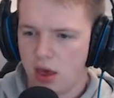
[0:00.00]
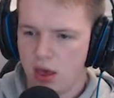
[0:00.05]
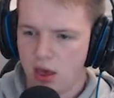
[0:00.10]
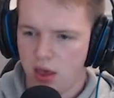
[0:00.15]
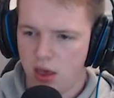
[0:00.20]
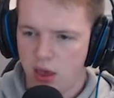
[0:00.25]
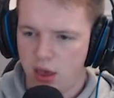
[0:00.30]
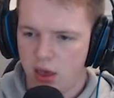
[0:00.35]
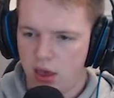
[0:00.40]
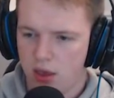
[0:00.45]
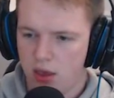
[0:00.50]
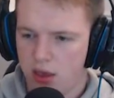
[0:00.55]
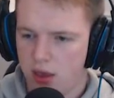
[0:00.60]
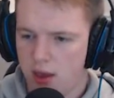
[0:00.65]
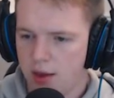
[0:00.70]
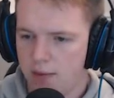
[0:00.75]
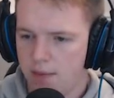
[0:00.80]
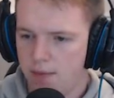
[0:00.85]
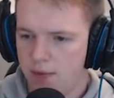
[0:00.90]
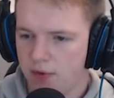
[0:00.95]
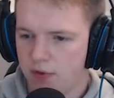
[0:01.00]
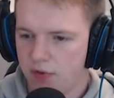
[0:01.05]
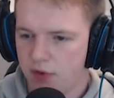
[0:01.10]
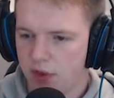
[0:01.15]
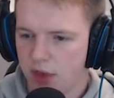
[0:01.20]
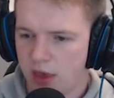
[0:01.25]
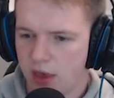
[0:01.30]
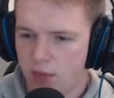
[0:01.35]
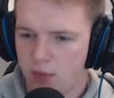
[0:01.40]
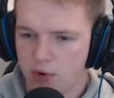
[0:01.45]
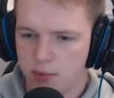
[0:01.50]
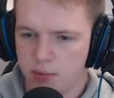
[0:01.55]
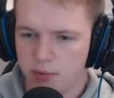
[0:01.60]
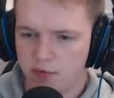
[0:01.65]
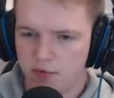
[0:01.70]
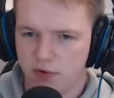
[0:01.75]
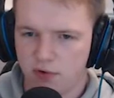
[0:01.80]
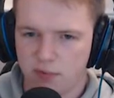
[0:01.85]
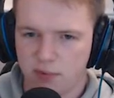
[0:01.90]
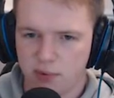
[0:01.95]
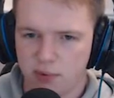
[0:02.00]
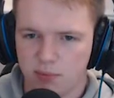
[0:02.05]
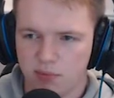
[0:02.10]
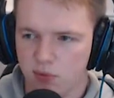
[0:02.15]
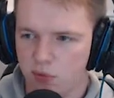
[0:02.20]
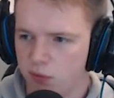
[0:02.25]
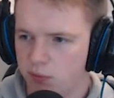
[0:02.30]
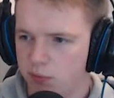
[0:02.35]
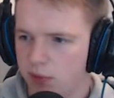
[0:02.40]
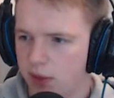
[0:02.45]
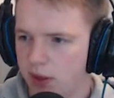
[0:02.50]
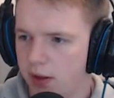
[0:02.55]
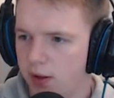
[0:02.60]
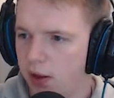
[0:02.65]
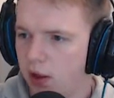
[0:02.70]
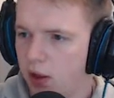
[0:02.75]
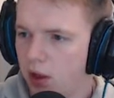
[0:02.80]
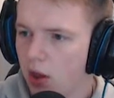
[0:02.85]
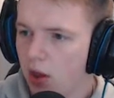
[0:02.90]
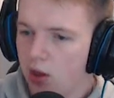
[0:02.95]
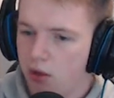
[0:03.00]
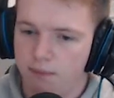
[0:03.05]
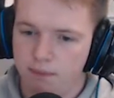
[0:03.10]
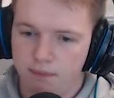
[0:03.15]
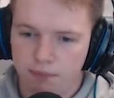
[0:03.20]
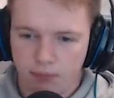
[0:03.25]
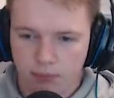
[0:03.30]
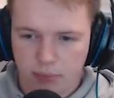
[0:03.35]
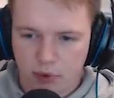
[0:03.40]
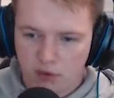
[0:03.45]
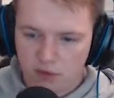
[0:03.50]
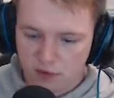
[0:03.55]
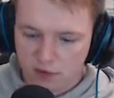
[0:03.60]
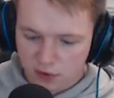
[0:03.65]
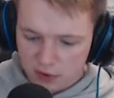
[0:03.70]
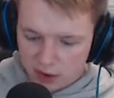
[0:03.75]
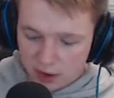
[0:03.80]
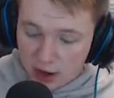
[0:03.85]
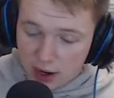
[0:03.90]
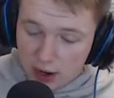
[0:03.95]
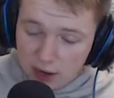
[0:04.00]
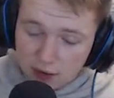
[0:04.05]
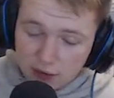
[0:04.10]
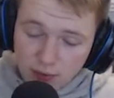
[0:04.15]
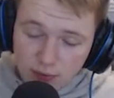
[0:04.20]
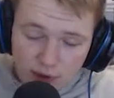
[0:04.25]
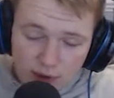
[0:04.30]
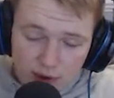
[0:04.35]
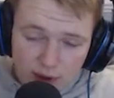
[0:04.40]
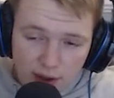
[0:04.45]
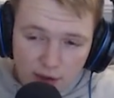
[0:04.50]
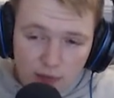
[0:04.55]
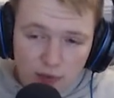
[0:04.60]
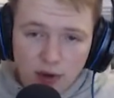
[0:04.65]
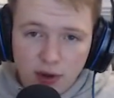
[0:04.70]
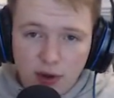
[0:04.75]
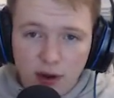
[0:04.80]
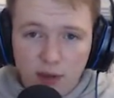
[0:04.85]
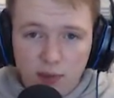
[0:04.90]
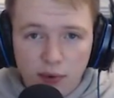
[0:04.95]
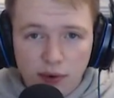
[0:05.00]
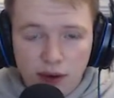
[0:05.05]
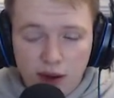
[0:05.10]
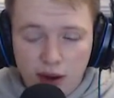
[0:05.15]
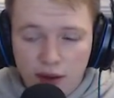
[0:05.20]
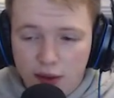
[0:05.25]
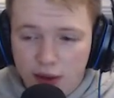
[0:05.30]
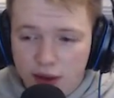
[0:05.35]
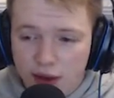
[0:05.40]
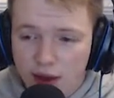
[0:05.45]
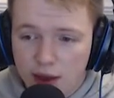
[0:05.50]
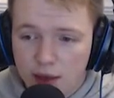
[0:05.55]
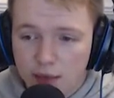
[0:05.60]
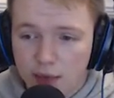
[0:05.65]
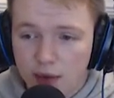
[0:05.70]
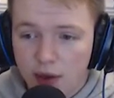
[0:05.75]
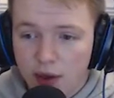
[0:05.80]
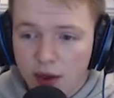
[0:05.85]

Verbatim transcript: Kier. Yeah, that's K. One of my friends' mums calls me that. Perfect. And that's we're gonna we're gonna we're gonna end that game.